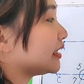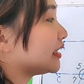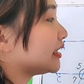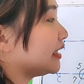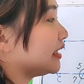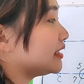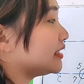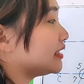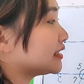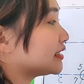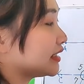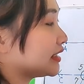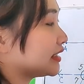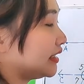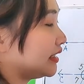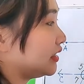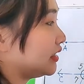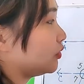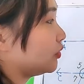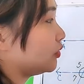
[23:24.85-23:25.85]
And
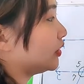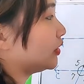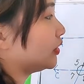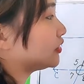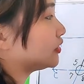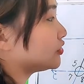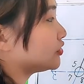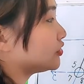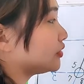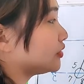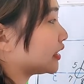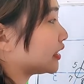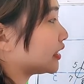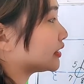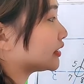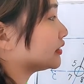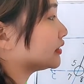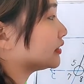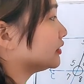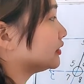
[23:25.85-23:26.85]
angle
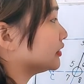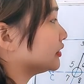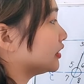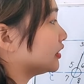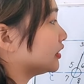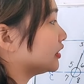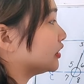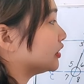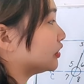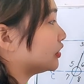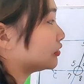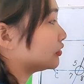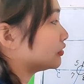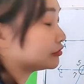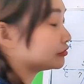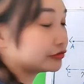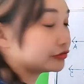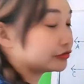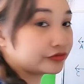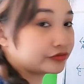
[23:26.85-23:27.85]
2 is equal
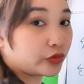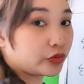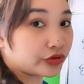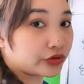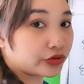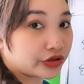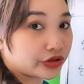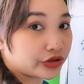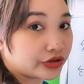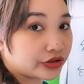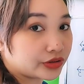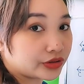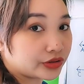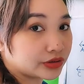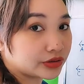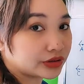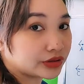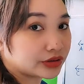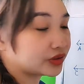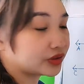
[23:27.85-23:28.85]
to angle
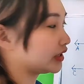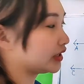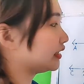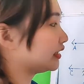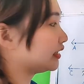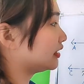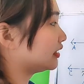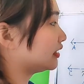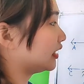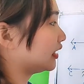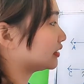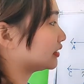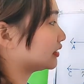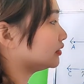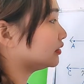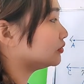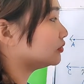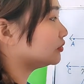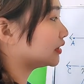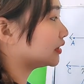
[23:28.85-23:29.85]
3.
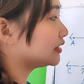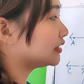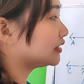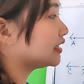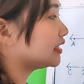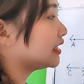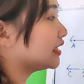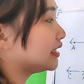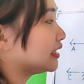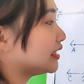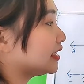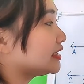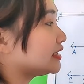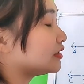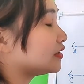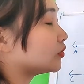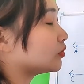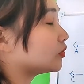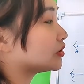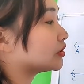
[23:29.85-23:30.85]
Okay.
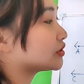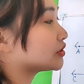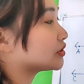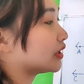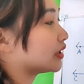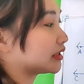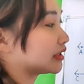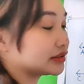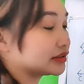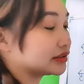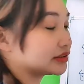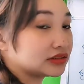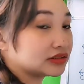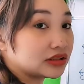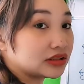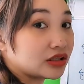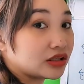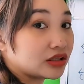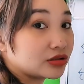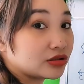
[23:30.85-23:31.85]
Angle 2
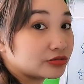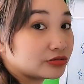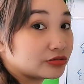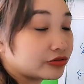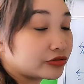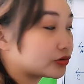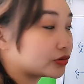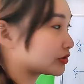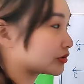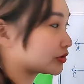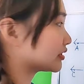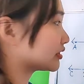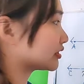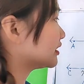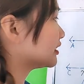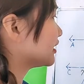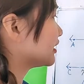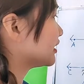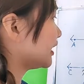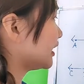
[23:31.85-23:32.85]
is equal to
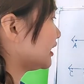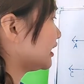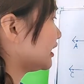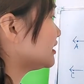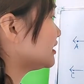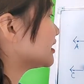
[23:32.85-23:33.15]
angle